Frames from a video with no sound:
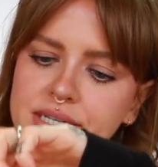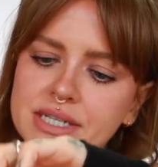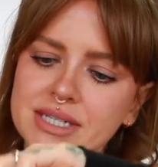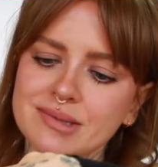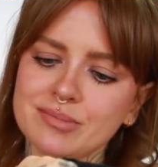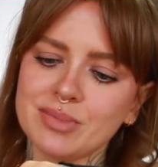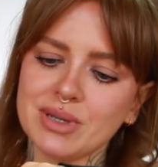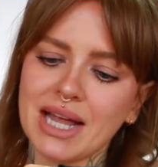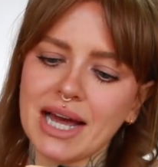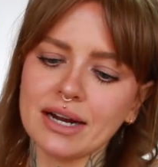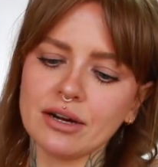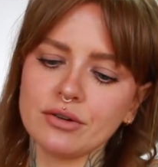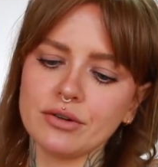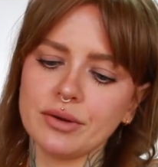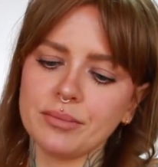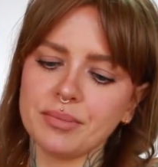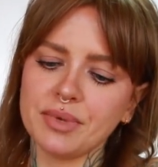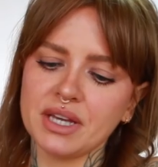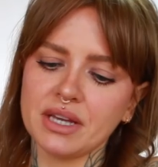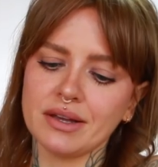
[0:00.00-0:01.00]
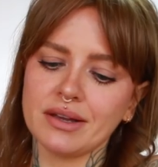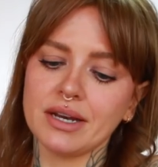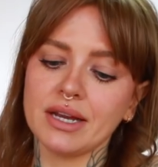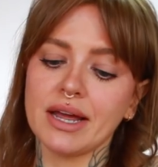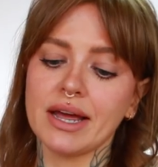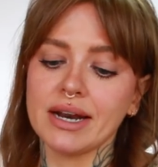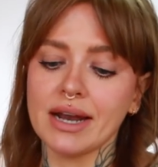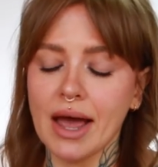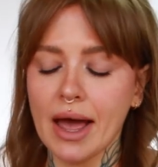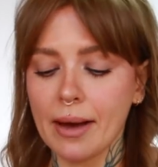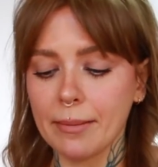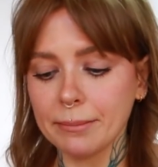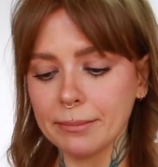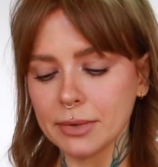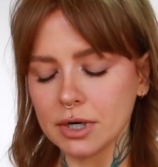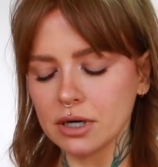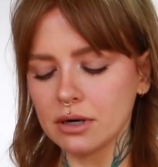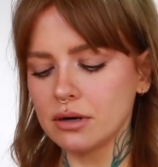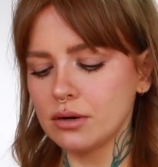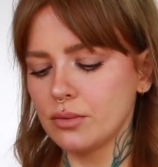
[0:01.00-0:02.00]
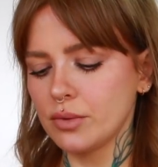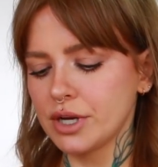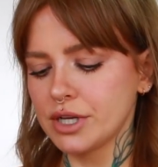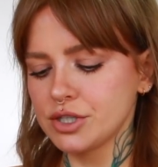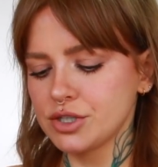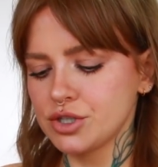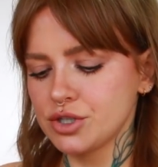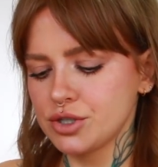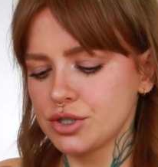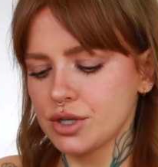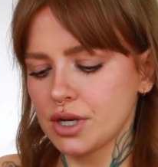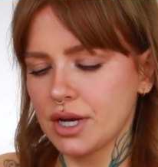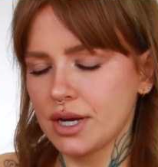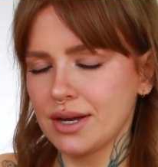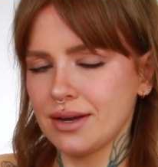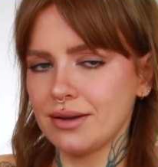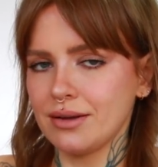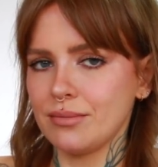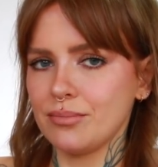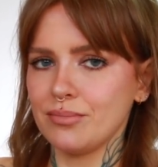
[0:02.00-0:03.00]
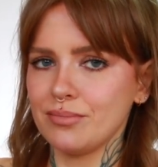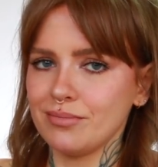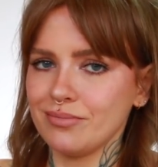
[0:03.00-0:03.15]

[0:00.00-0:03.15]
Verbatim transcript: is blackcurrant peony and amber, which um,